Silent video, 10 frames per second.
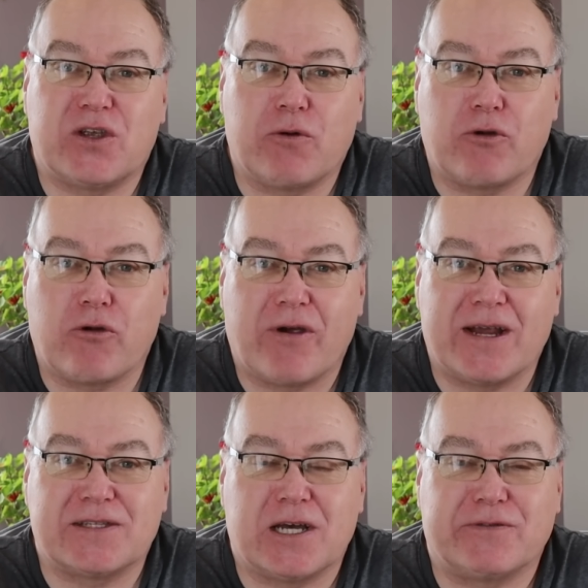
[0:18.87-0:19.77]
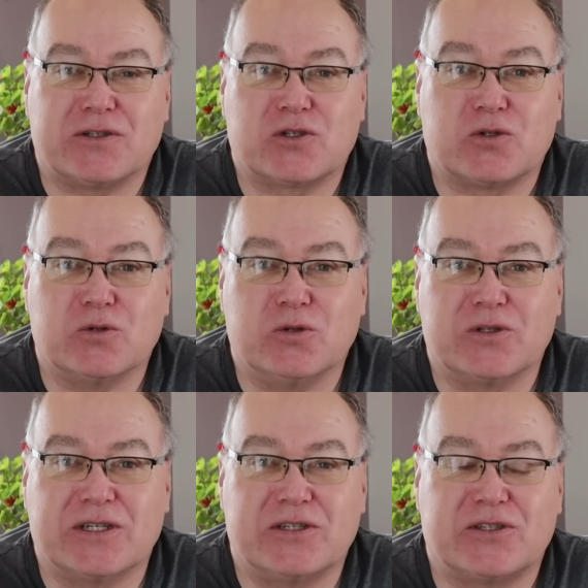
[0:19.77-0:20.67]
solar arrays that I've
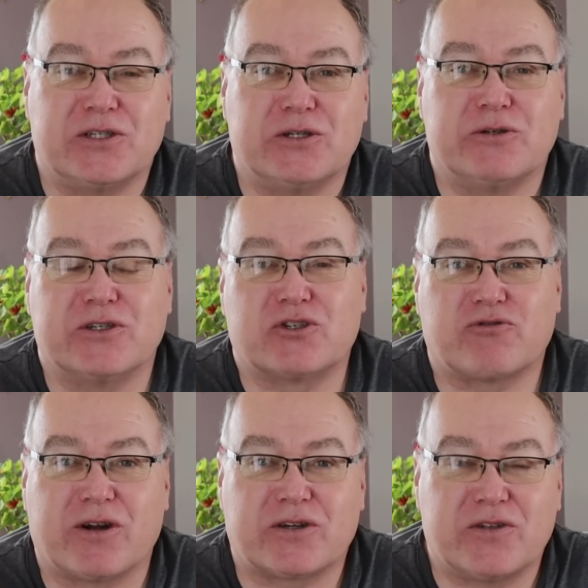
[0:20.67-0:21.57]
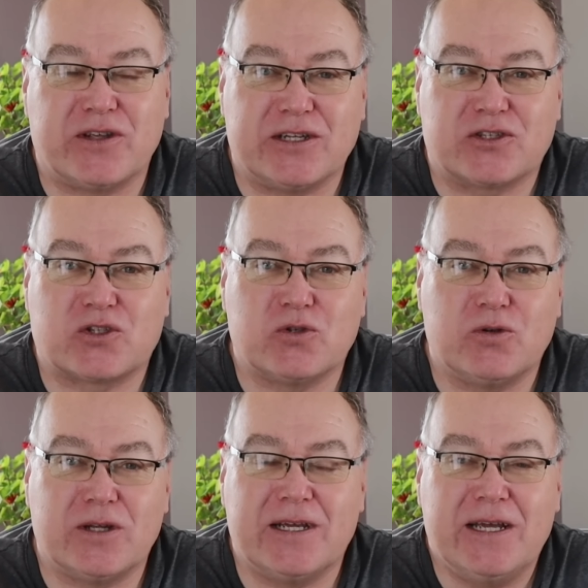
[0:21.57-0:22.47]
installed is you instruct the
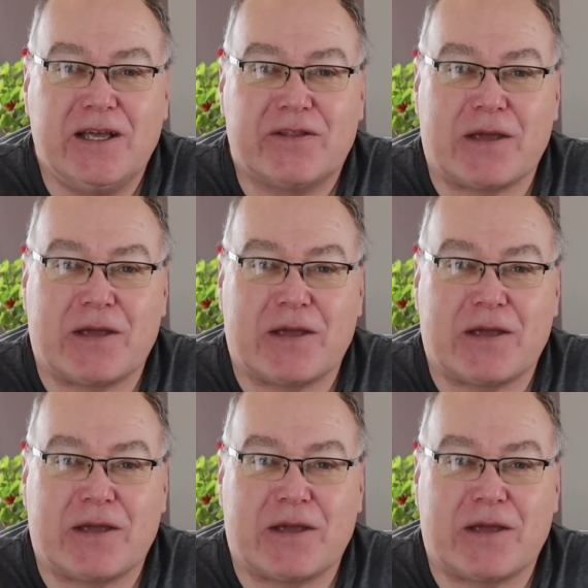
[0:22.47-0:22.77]
installer,